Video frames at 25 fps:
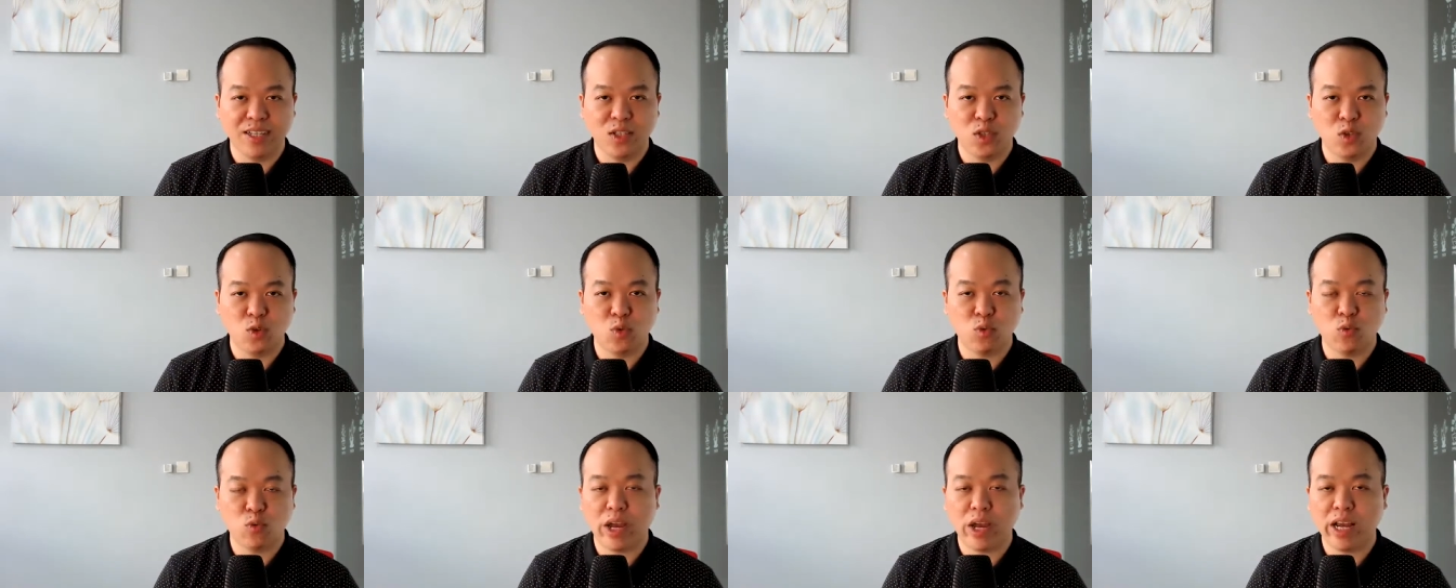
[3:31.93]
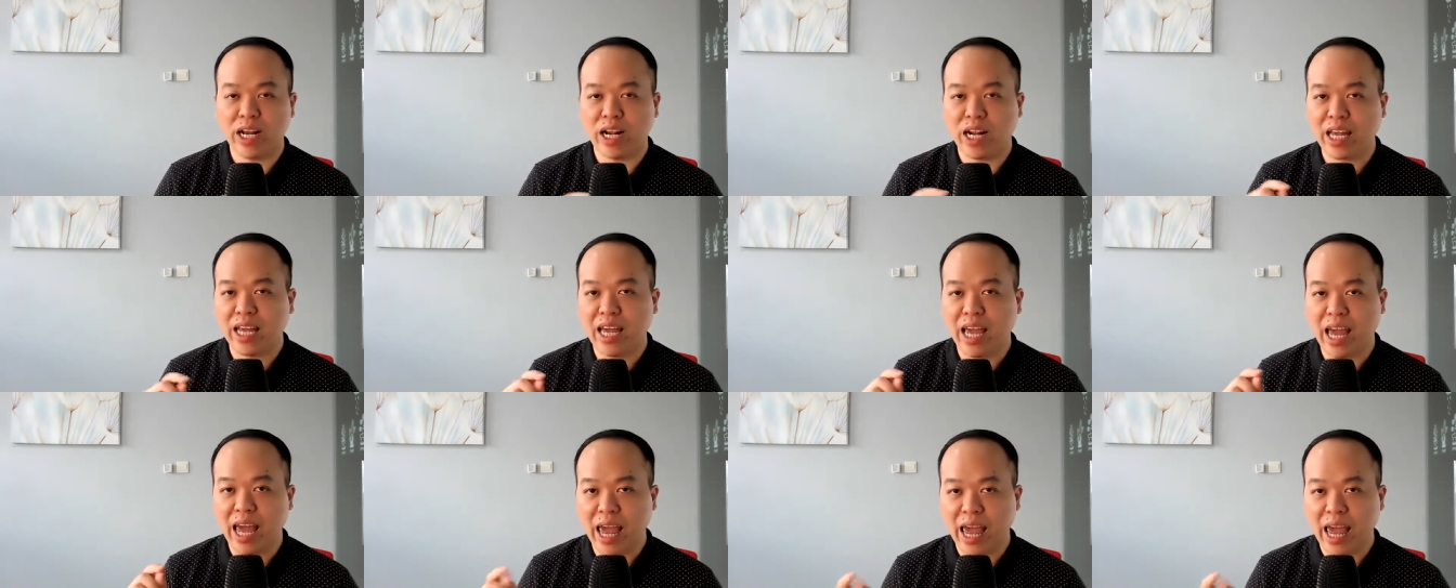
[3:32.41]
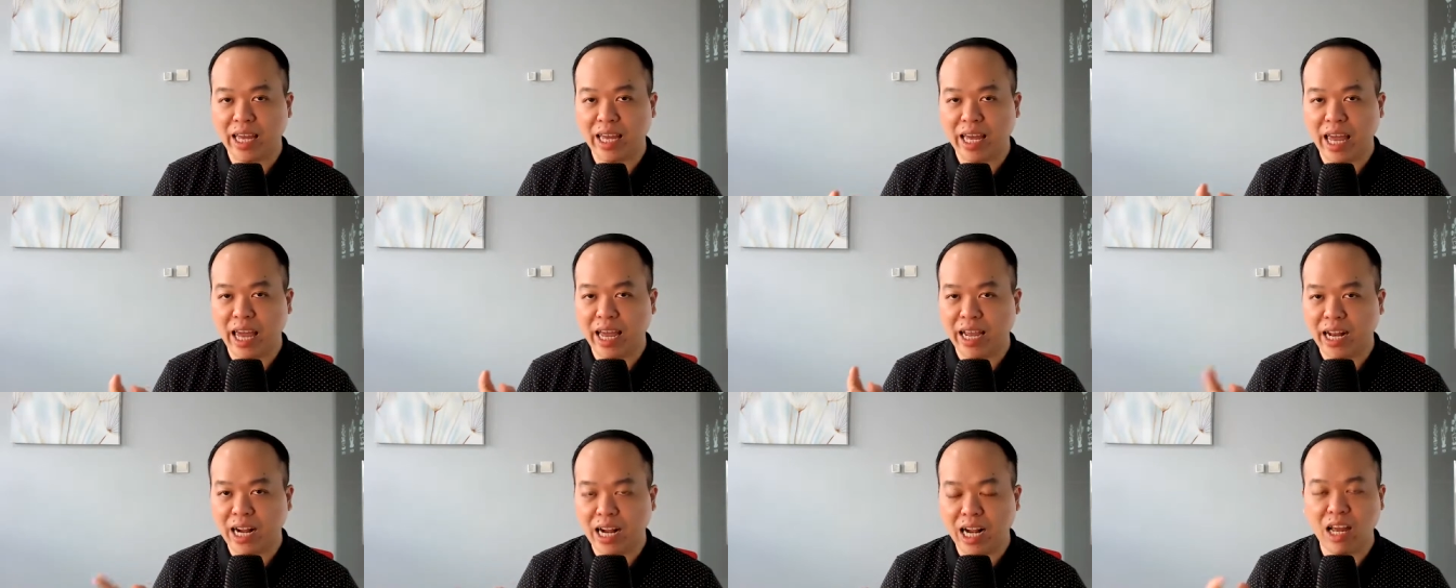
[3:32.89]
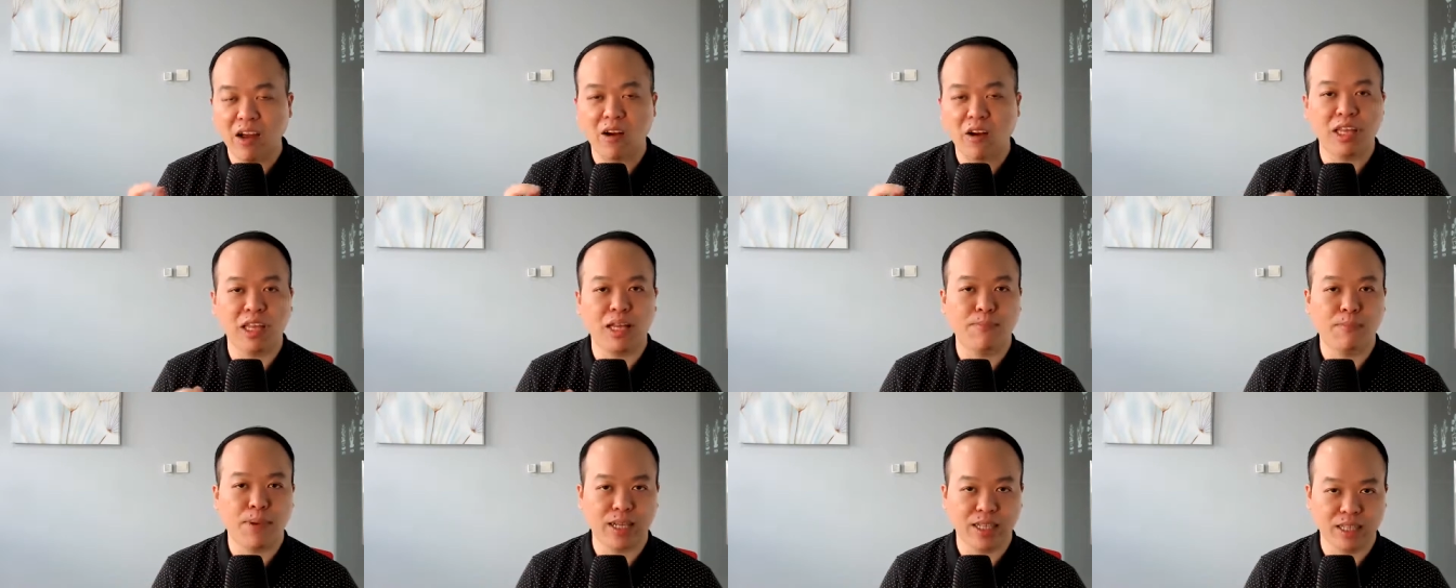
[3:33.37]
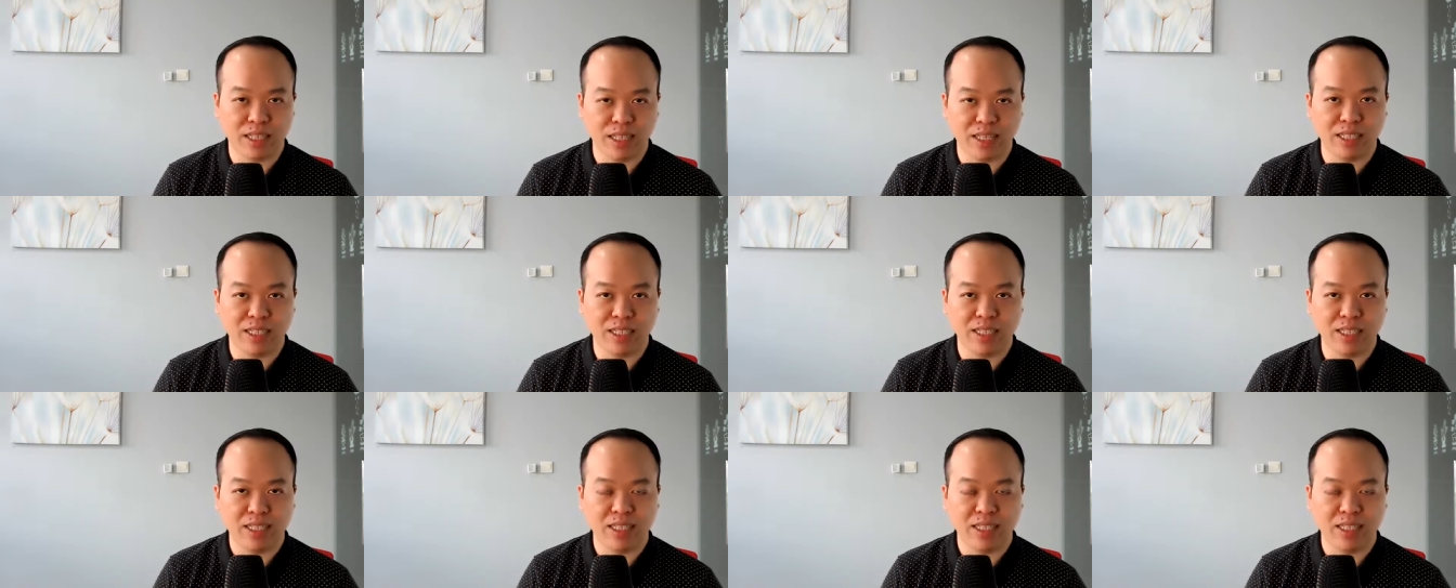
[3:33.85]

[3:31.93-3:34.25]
to quickly act and click on the button.